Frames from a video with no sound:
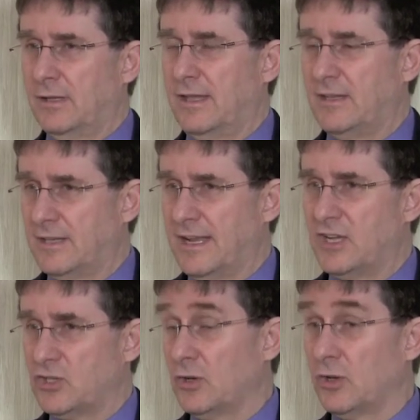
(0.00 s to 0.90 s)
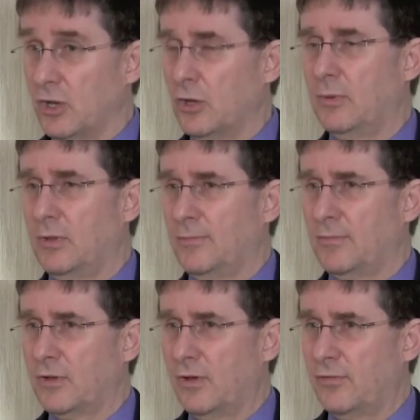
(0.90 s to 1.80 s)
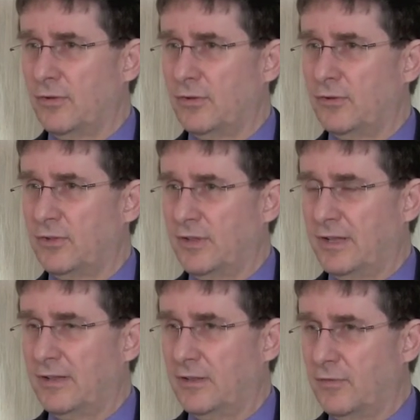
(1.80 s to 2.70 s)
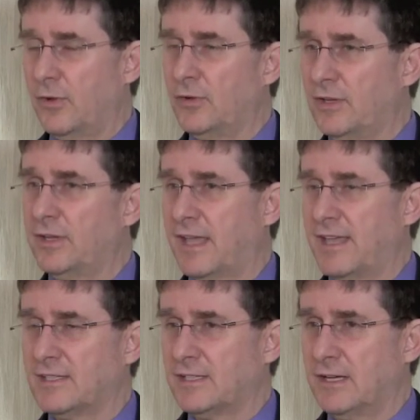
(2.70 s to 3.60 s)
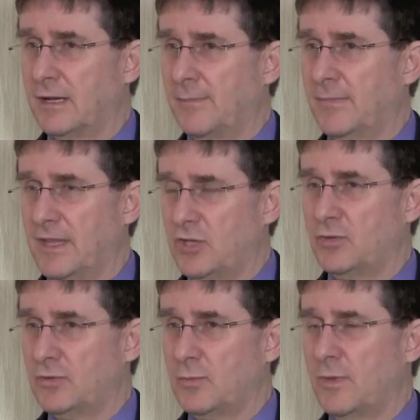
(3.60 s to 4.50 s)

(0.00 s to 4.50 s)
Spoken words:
international, global conference devoted to Kstar issues,